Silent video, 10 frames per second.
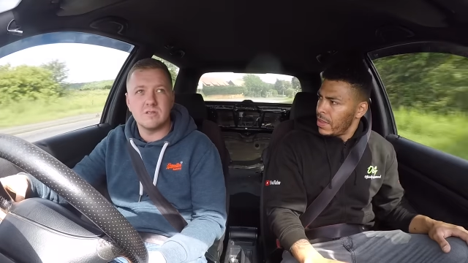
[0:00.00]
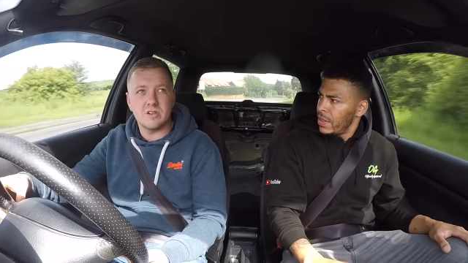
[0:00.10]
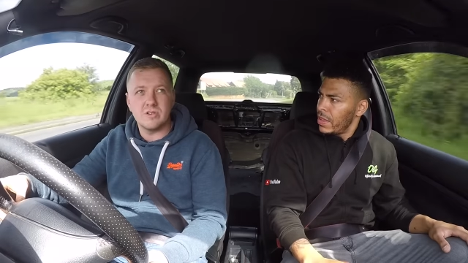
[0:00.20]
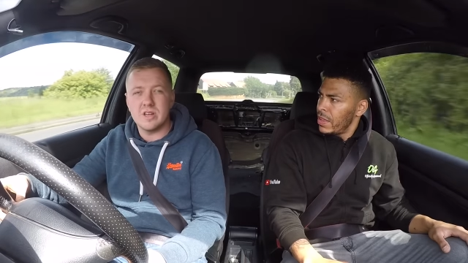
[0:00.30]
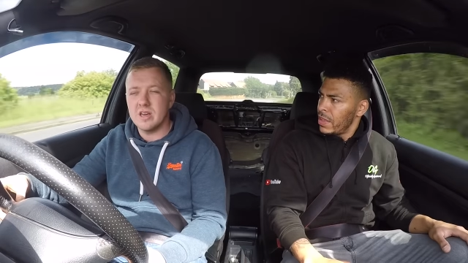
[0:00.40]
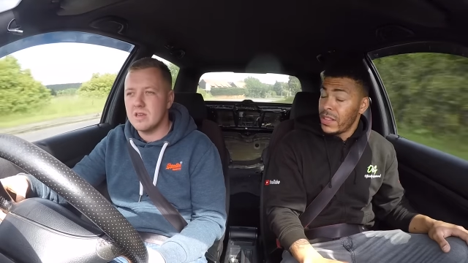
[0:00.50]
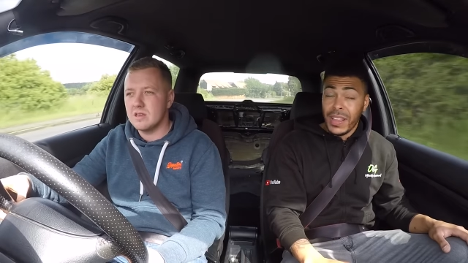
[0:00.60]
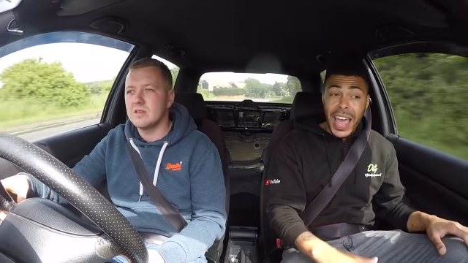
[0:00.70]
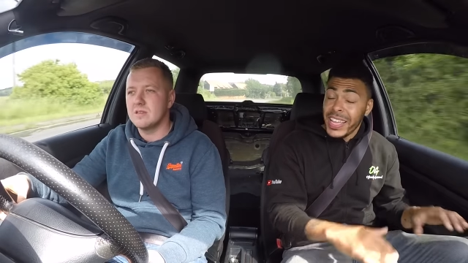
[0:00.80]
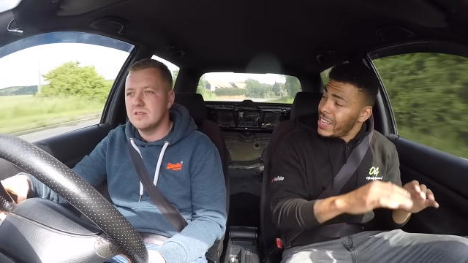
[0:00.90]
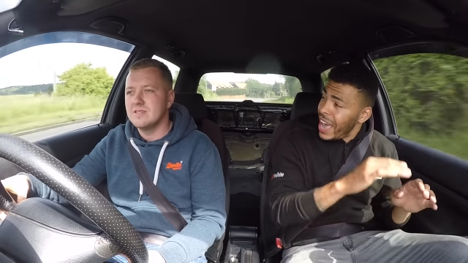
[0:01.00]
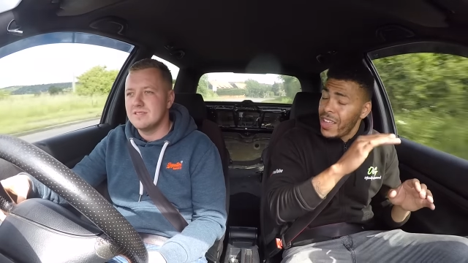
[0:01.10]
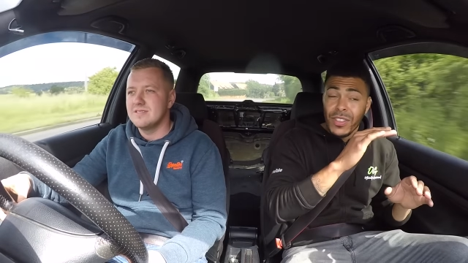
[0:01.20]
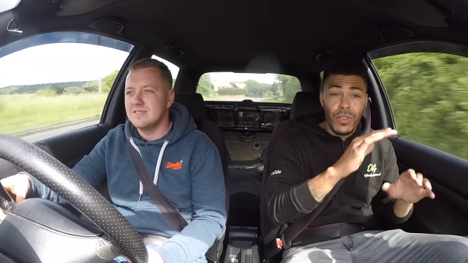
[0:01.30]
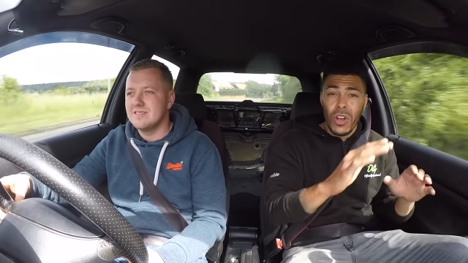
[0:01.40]
Speaker 1: on a good day. That is,
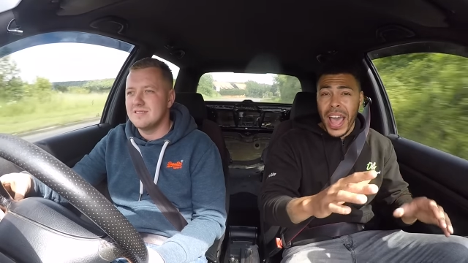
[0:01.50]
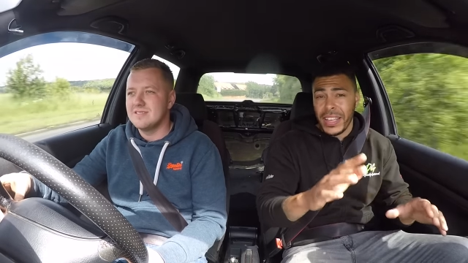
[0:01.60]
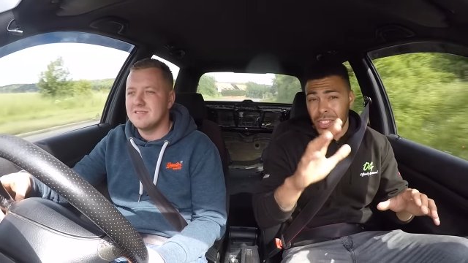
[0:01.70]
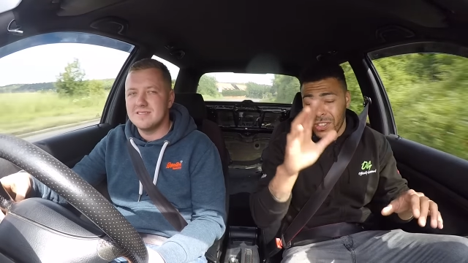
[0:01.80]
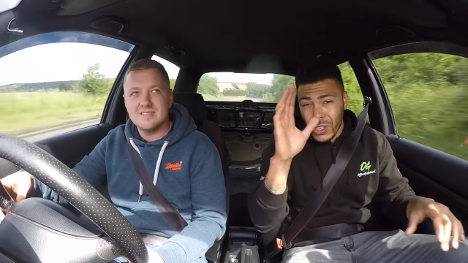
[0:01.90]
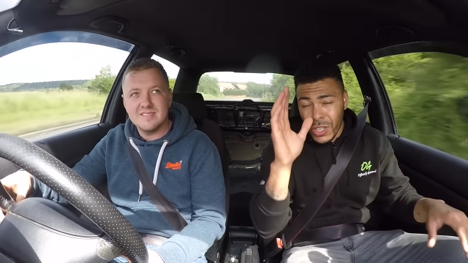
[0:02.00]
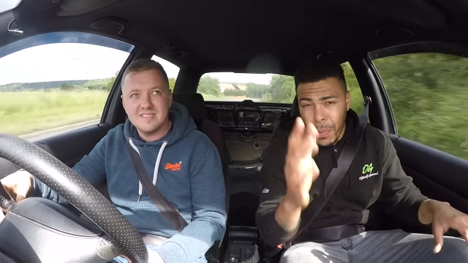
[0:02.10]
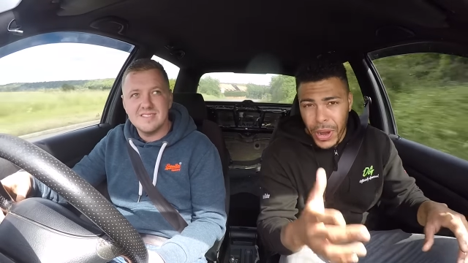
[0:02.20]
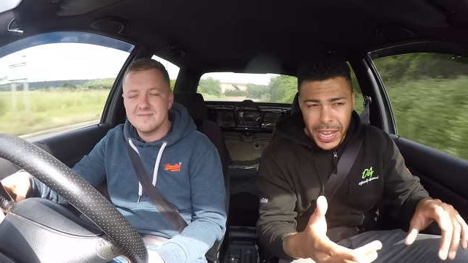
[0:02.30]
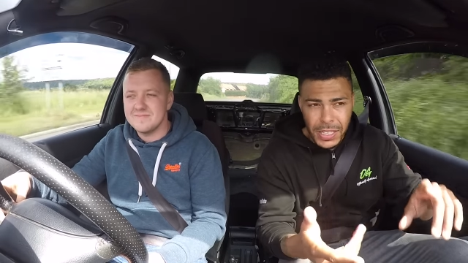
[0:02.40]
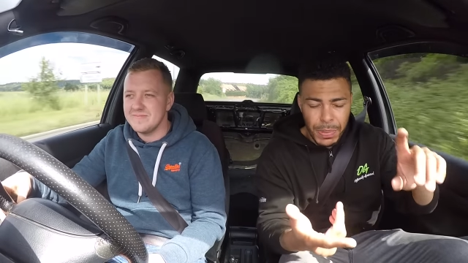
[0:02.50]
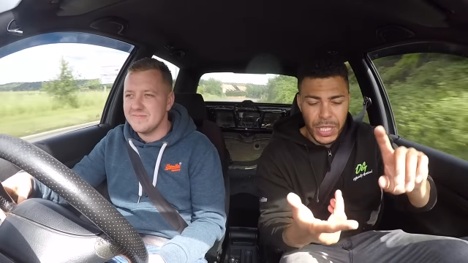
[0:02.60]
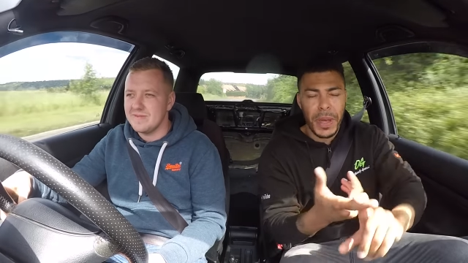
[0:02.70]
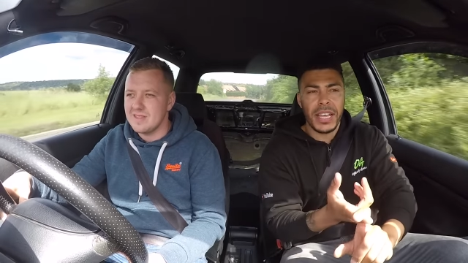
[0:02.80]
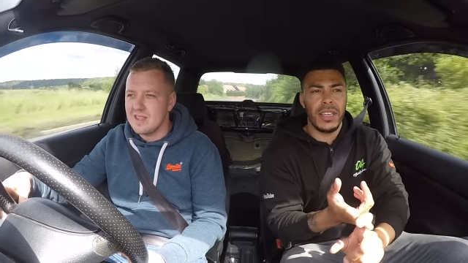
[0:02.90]
guys, just to put that into
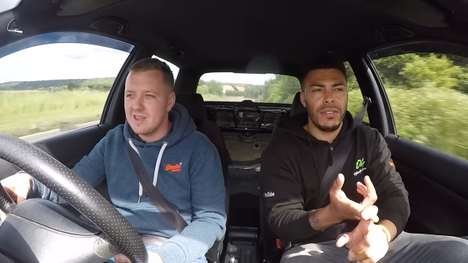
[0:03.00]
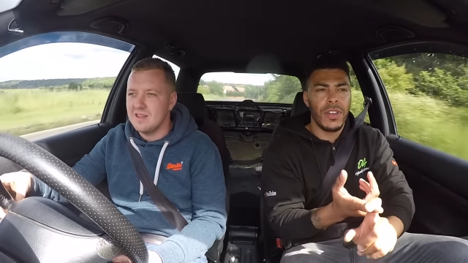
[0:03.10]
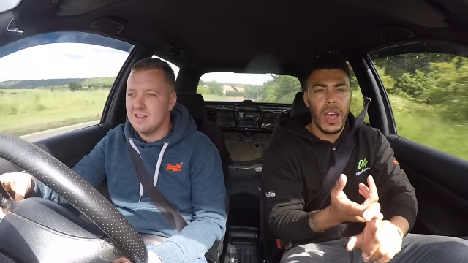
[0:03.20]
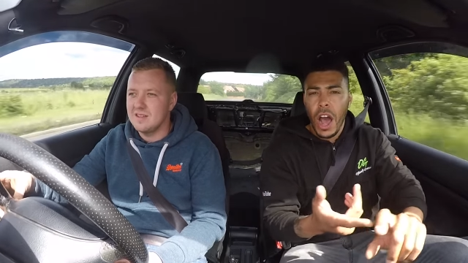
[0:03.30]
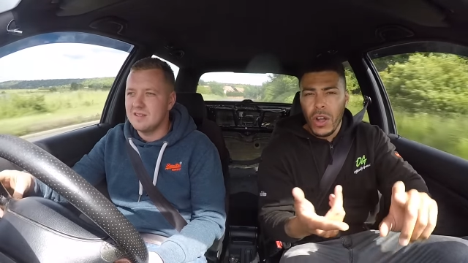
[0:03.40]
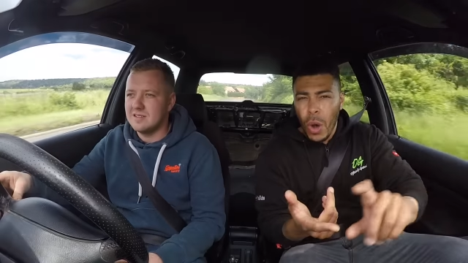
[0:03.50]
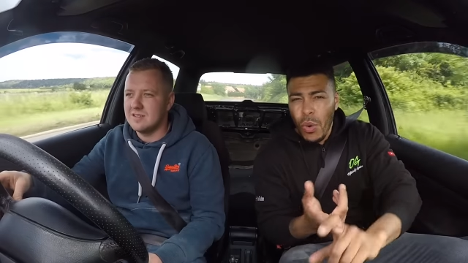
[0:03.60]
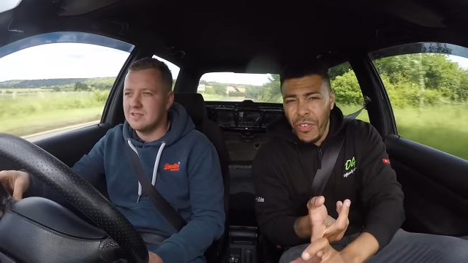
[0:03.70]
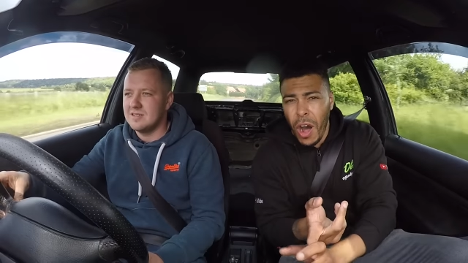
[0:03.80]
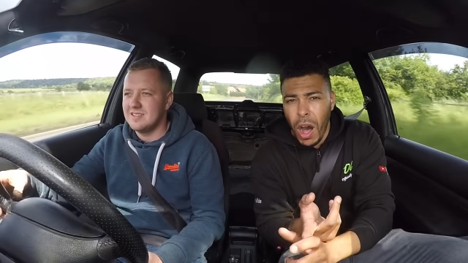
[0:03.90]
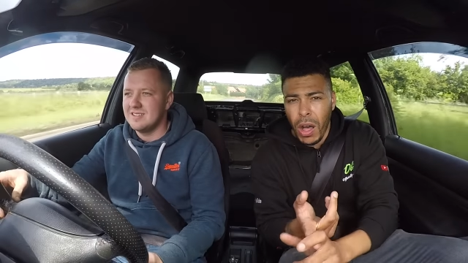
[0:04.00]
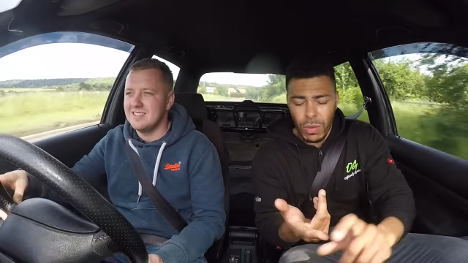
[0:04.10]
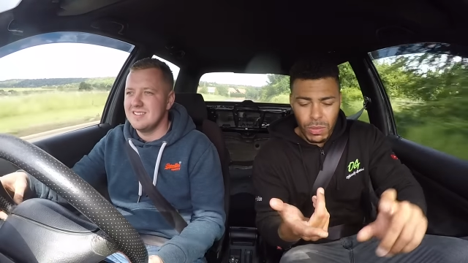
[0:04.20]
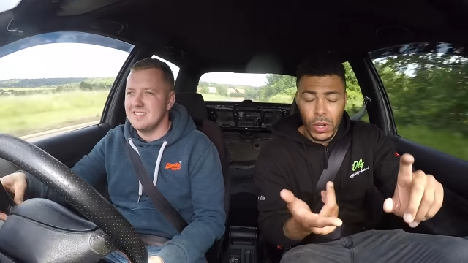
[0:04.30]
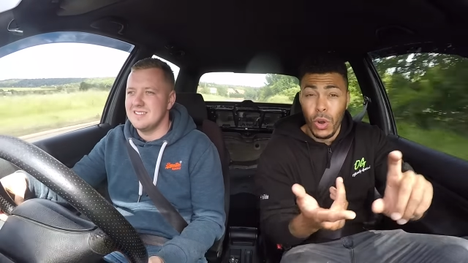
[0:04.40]
perspective, a Golf R
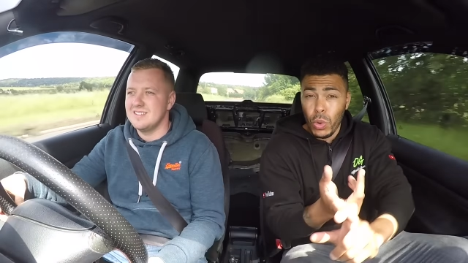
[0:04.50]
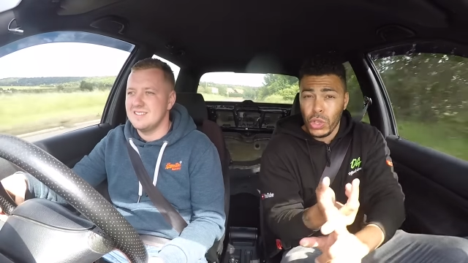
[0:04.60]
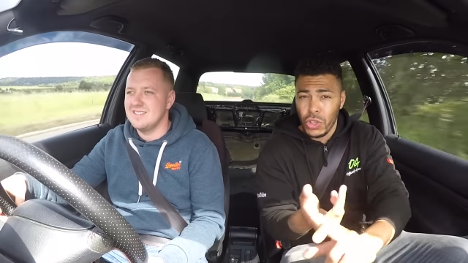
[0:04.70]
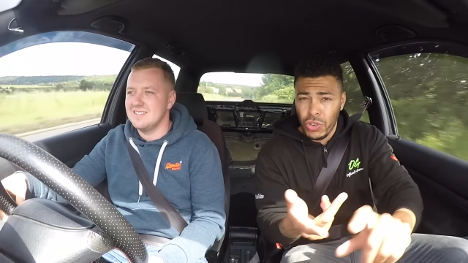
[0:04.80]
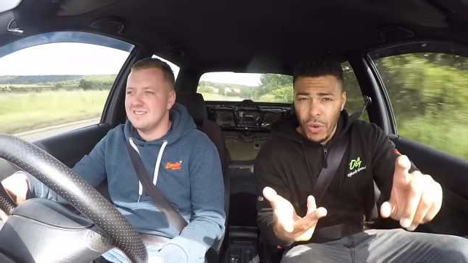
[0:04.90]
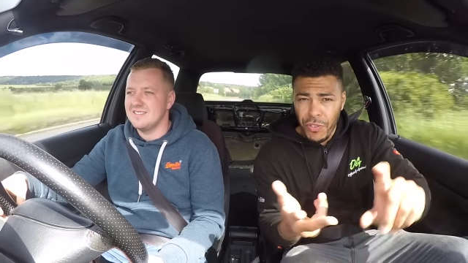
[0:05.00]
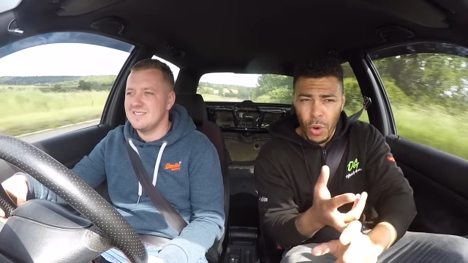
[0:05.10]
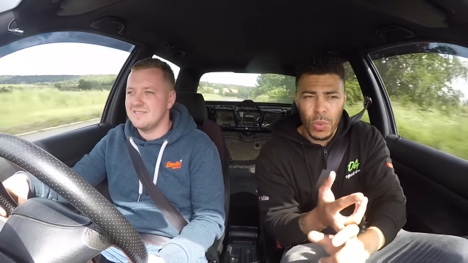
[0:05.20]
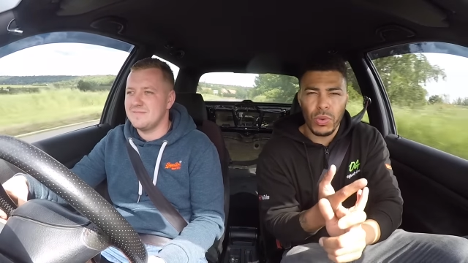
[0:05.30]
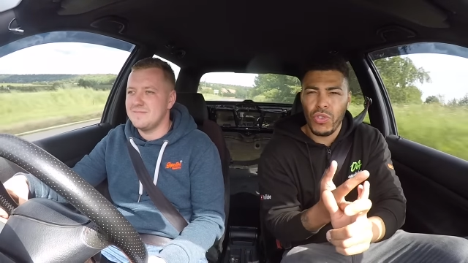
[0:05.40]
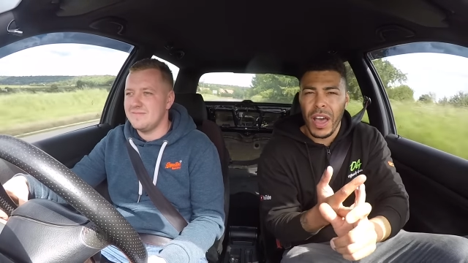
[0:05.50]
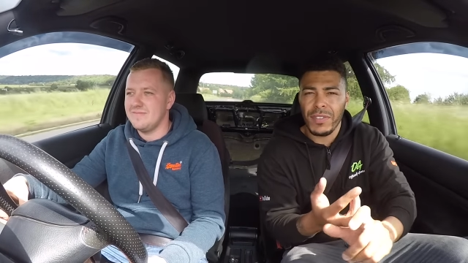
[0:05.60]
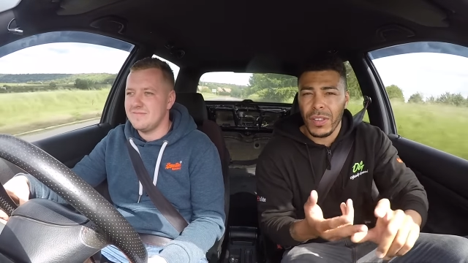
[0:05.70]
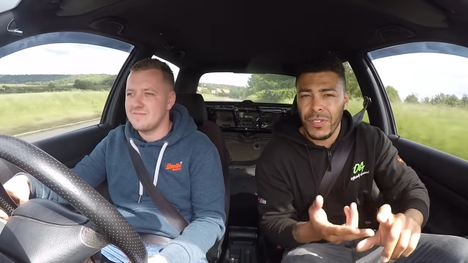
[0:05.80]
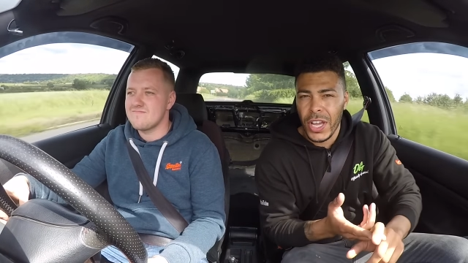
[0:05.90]
launch control four wheel drive
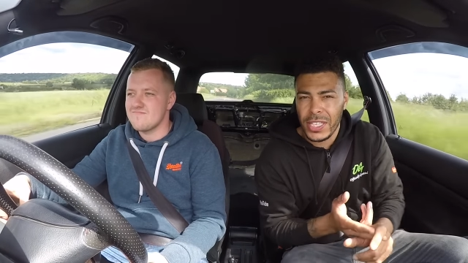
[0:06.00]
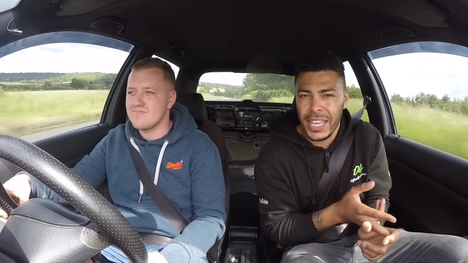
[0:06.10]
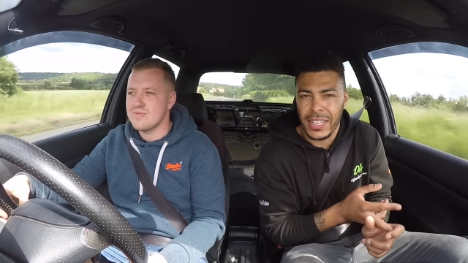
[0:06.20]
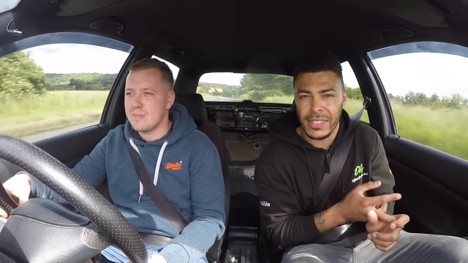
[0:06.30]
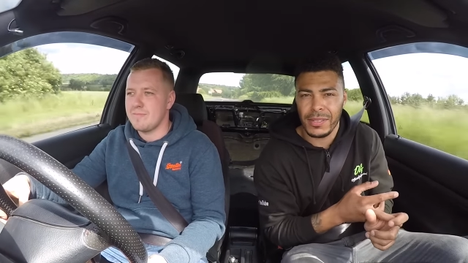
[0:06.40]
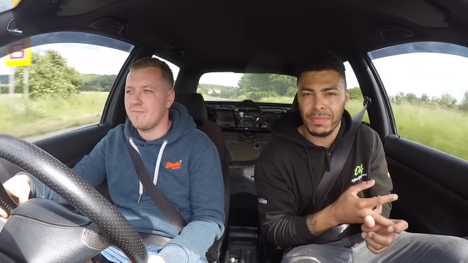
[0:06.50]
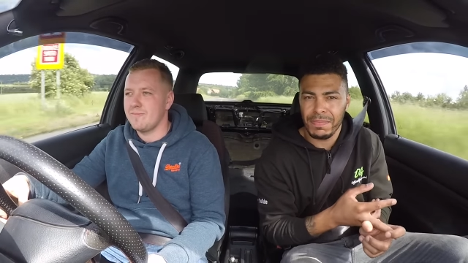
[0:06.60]
does 13s.